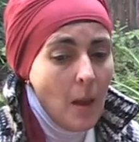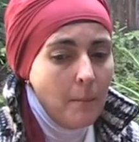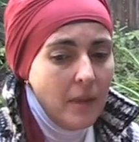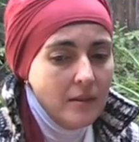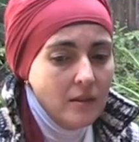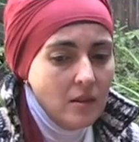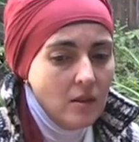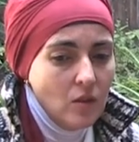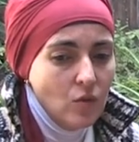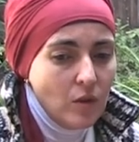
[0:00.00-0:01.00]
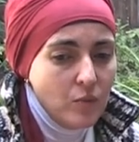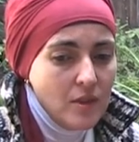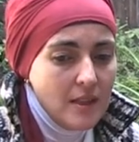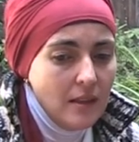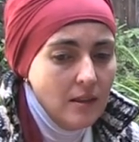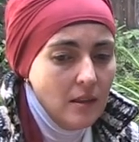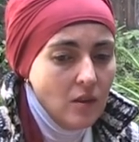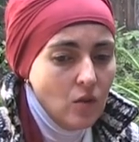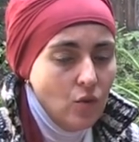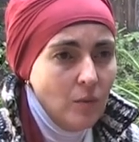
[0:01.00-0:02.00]
But uh, you are
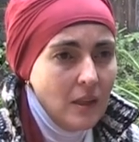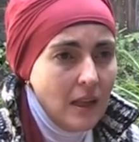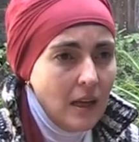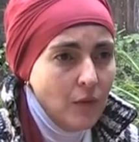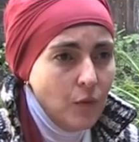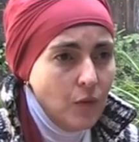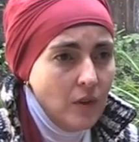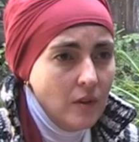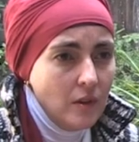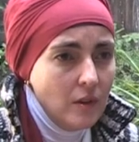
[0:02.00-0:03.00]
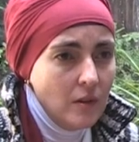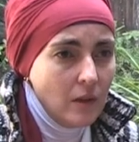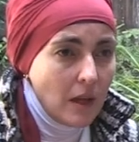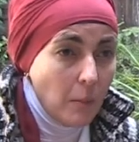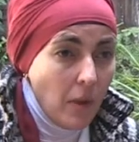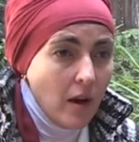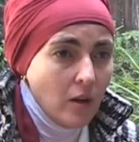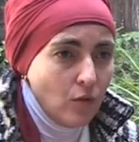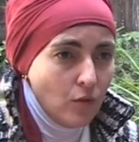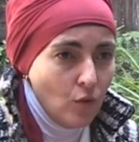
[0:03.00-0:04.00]
presenting human life with, uh, like
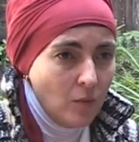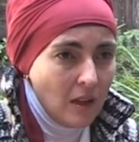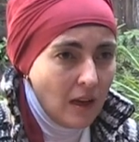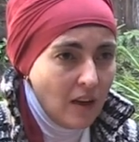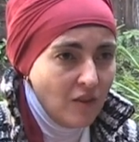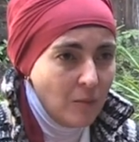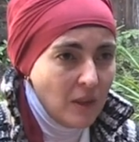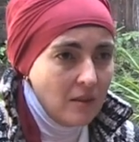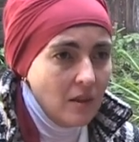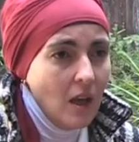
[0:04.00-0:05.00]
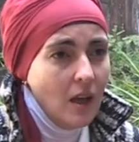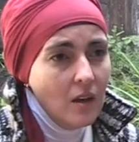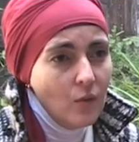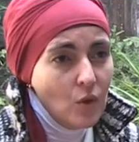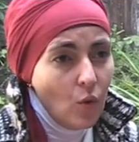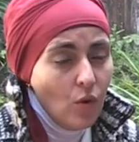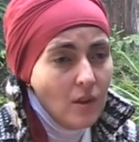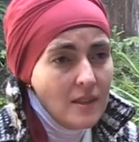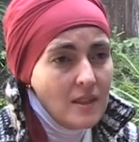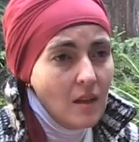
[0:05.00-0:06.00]
part of human life, but with
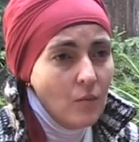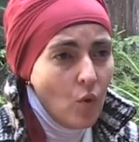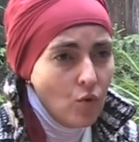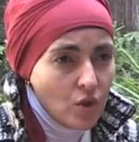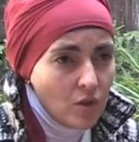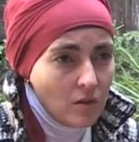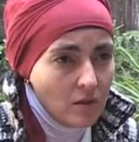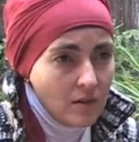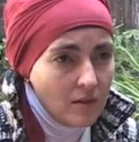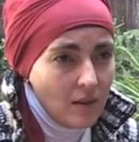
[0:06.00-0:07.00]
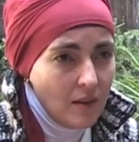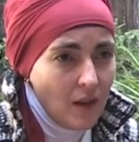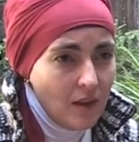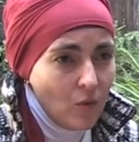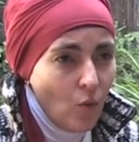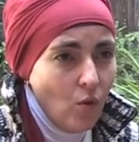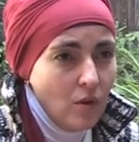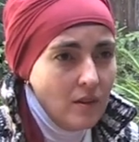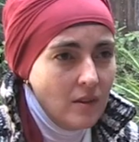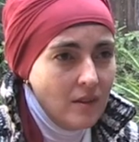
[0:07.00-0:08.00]
all its emotions and
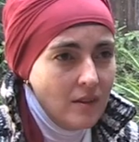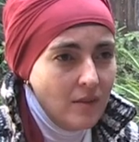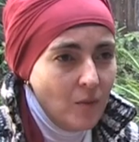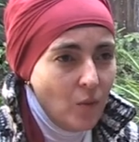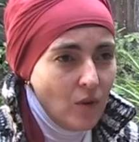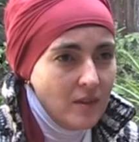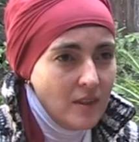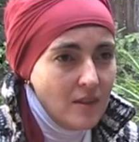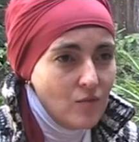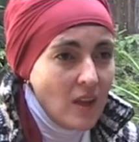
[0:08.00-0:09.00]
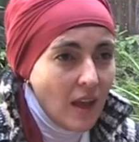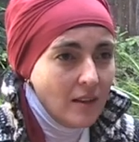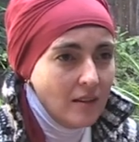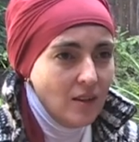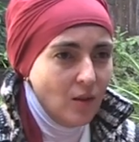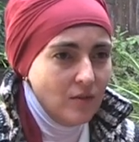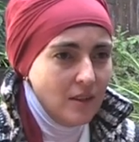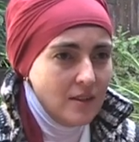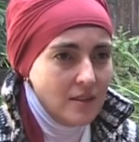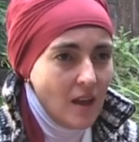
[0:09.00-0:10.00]
all uh, what is reality of
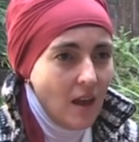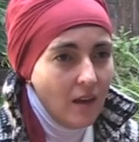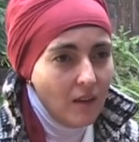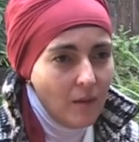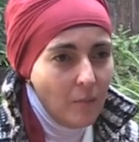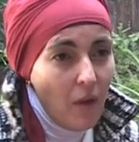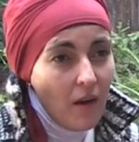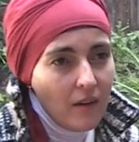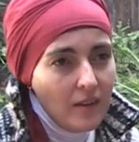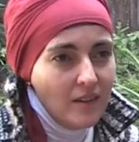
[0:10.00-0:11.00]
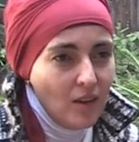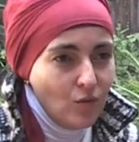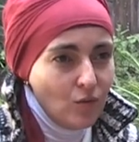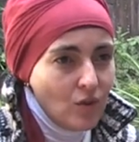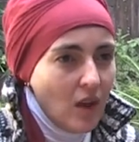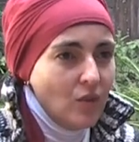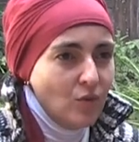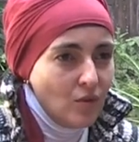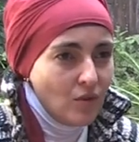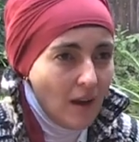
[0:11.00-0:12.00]
this Uh, part that you try
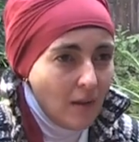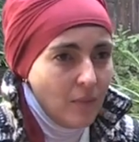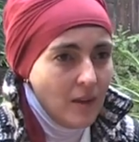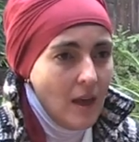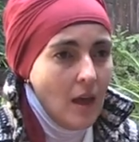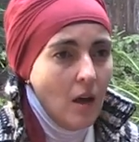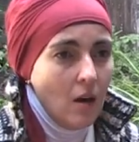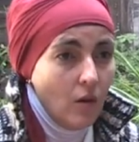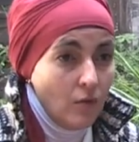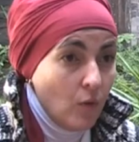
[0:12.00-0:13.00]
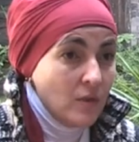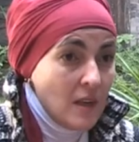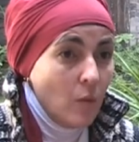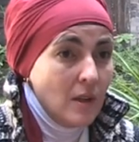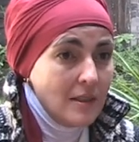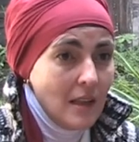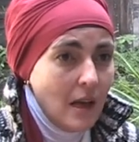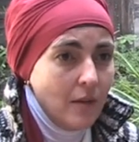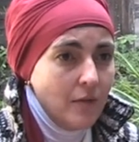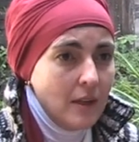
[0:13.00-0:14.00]
to grab mm. of, of someone's
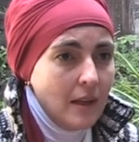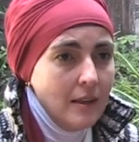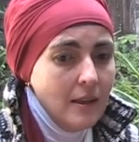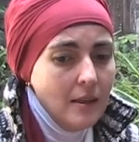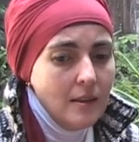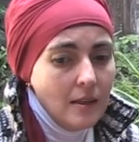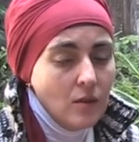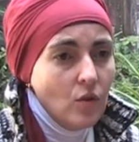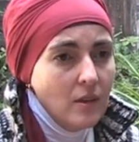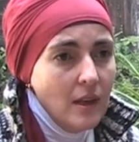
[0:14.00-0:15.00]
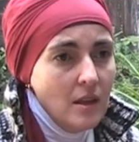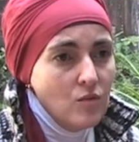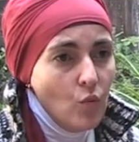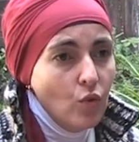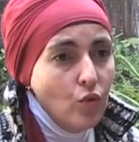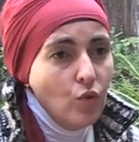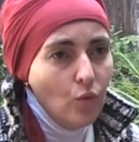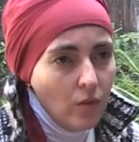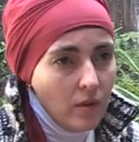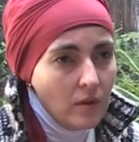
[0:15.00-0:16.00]
life. And I think that contains more
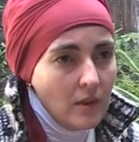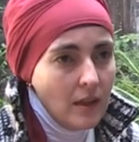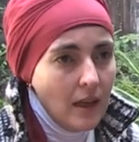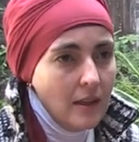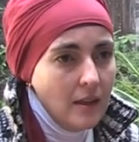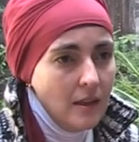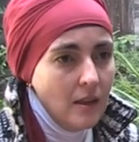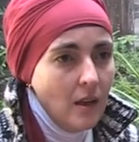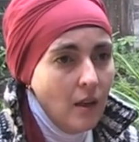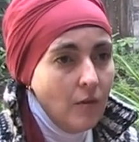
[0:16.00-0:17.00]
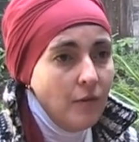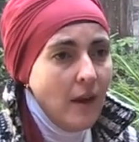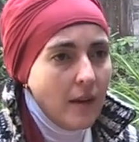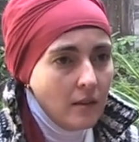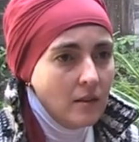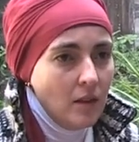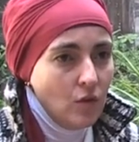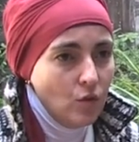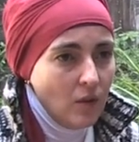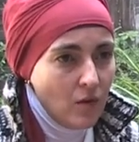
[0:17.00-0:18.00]
truth than any fact
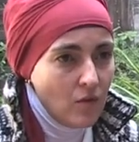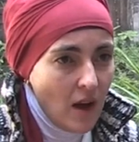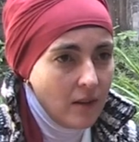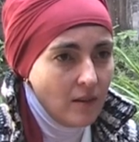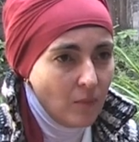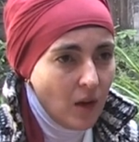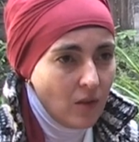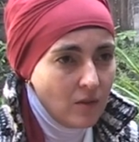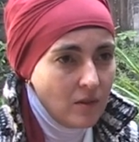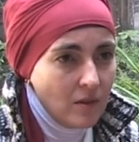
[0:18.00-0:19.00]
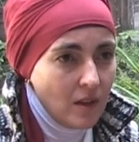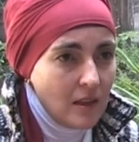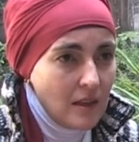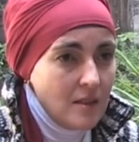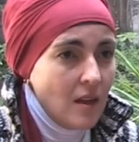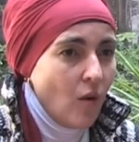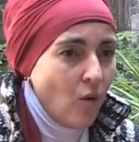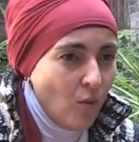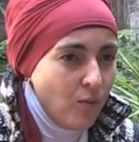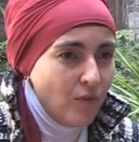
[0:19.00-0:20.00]
that you can write about. Mm. At least I
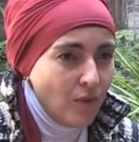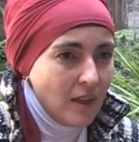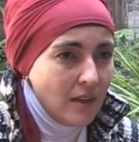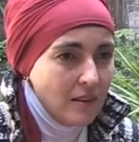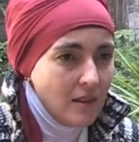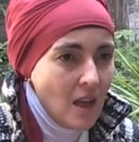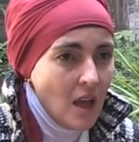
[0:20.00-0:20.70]
hope for that.